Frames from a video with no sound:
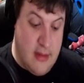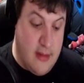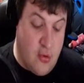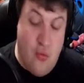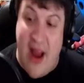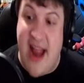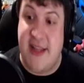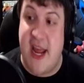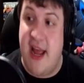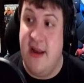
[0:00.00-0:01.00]

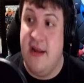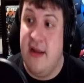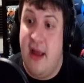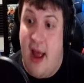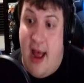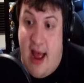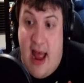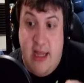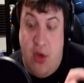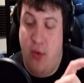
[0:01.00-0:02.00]
Granted,
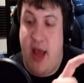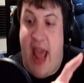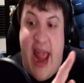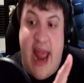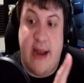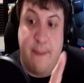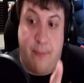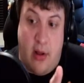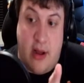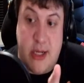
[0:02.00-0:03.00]
you can
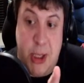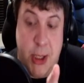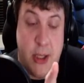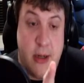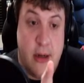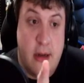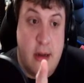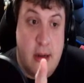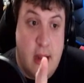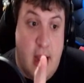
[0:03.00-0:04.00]
push
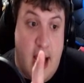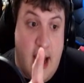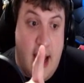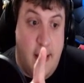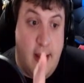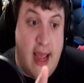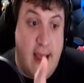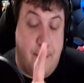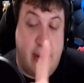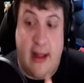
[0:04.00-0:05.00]
a
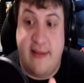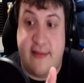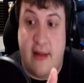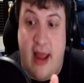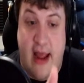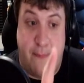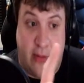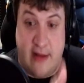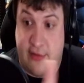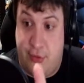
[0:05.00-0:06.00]

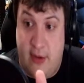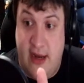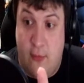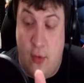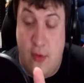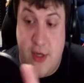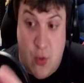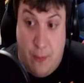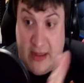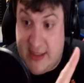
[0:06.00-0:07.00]
+3 to wound
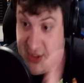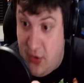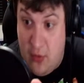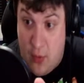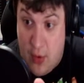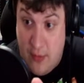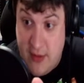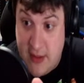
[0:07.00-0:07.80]
to a +2 to wound,